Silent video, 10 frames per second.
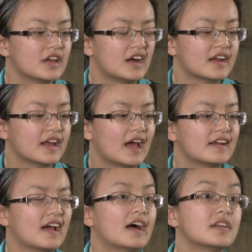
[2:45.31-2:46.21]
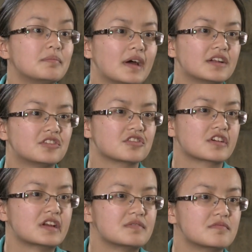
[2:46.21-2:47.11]
I had had a bad
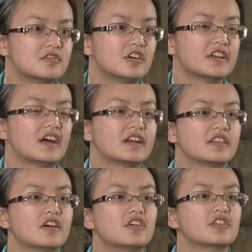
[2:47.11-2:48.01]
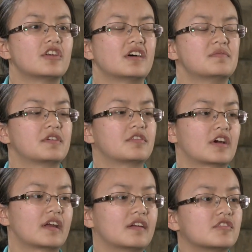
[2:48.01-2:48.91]
dream one night in the hotel before
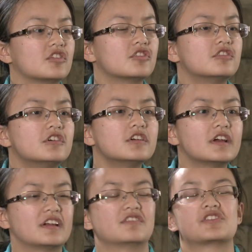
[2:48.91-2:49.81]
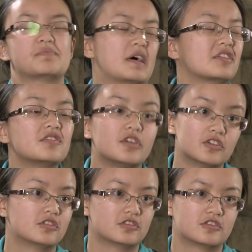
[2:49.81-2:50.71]
I came to school, and it was about the
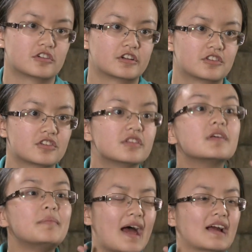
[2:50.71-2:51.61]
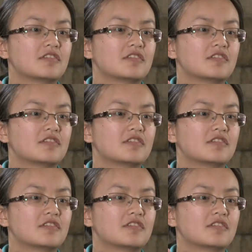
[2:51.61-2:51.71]
vocal cords, the back